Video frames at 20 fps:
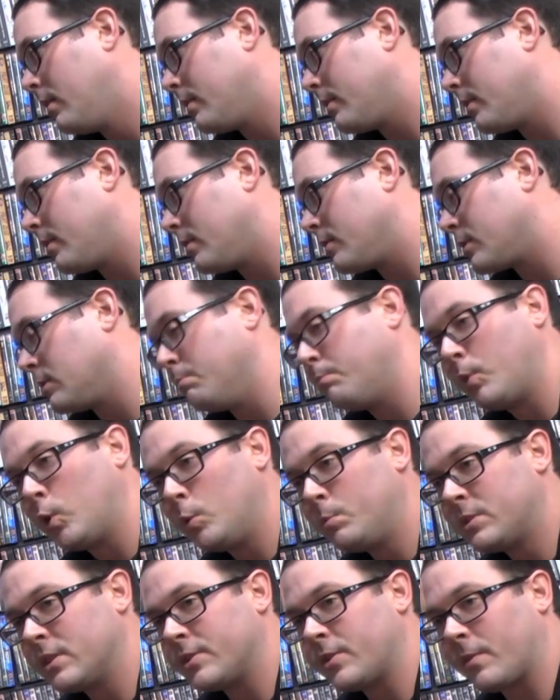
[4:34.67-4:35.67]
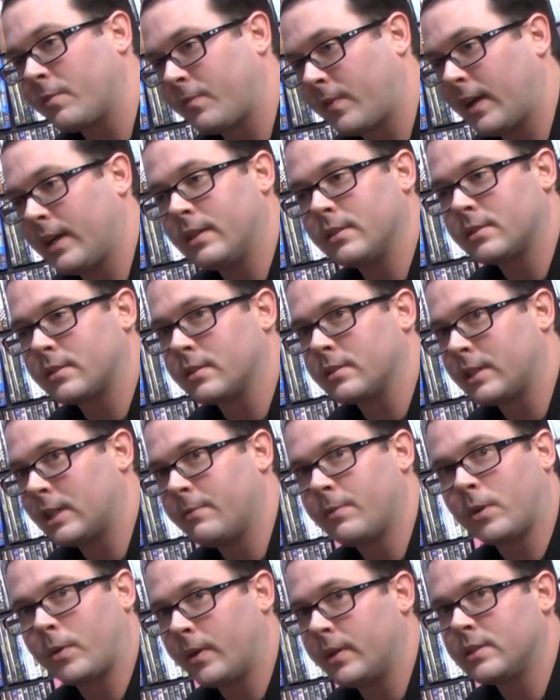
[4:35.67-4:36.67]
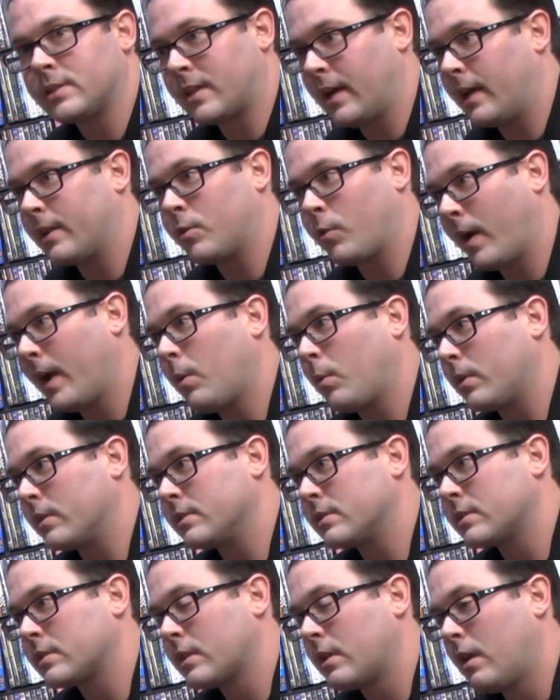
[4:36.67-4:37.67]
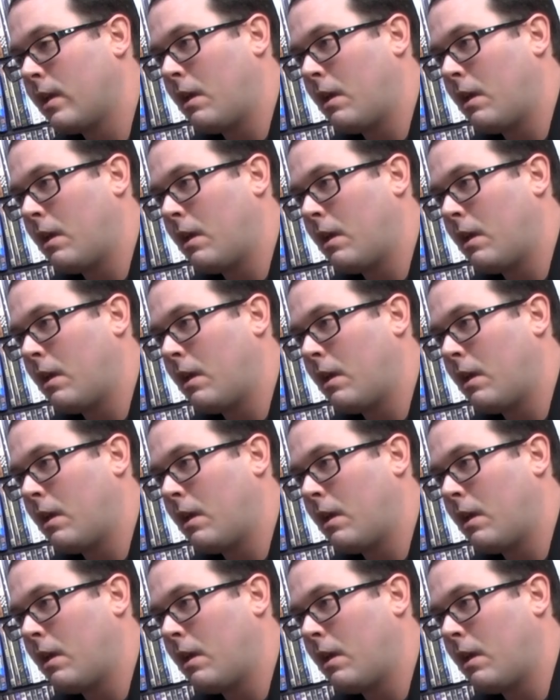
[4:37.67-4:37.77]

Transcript: you know, some boobs in your face, because Eva Green's got great ones,